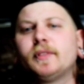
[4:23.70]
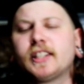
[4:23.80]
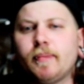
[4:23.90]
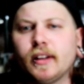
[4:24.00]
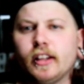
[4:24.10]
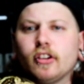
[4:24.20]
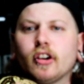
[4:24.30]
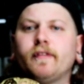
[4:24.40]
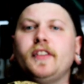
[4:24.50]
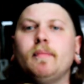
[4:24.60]
Typically,
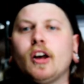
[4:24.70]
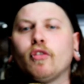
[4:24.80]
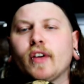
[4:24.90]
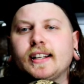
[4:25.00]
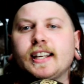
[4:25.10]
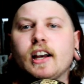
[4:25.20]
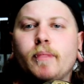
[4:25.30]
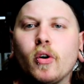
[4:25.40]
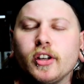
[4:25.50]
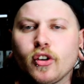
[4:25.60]
your female red-tailed
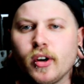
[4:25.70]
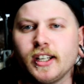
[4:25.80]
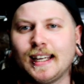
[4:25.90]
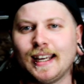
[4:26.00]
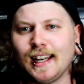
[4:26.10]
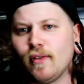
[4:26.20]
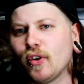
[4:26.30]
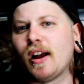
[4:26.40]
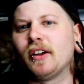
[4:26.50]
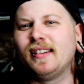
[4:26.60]
boa is going to get
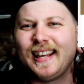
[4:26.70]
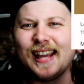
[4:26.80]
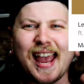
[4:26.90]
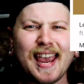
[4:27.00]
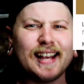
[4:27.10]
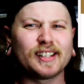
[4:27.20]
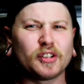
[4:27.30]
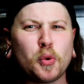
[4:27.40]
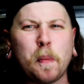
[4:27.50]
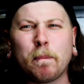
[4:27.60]
anywhere around the 8
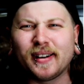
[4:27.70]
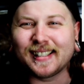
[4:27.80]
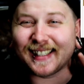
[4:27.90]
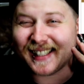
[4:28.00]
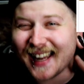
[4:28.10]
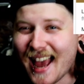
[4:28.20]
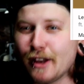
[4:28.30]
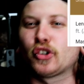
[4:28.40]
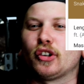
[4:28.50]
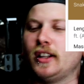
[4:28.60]
to
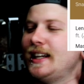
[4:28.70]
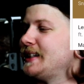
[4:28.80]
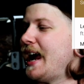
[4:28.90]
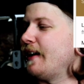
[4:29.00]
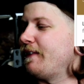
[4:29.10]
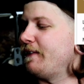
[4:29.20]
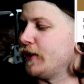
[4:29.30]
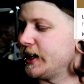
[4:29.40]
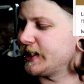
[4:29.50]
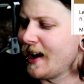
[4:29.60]
potentially 10
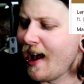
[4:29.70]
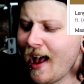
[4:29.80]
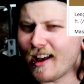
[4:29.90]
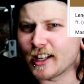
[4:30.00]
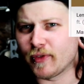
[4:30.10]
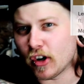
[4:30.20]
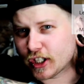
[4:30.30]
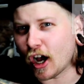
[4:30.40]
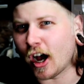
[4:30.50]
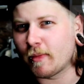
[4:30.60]
foot. As far
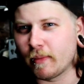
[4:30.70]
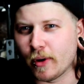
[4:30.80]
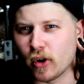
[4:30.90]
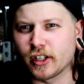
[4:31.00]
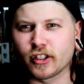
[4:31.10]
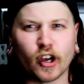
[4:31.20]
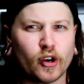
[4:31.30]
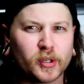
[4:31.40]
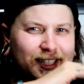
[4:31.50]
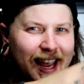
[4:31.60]
as common boas
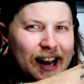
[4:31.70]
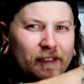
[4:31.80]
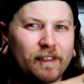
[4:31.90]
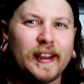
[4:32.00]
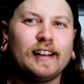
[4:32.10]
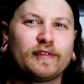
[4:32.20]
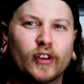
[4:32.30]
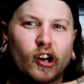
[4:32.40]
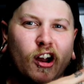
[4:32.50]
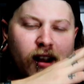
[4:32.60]
go, 10 feet
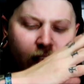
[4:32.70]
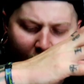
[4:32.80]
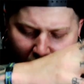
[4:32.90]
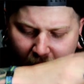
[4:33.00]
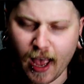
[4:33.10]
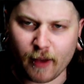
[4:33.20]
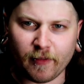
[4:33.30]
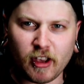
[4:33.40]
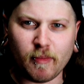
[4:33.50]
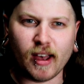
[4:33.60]
for a
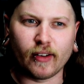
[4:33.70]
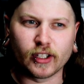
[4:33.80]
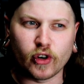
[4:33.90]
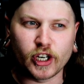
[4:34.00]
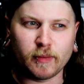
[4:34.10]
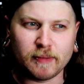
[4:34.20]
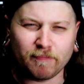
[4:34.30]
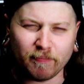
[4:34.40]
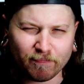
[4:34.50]
female is going to be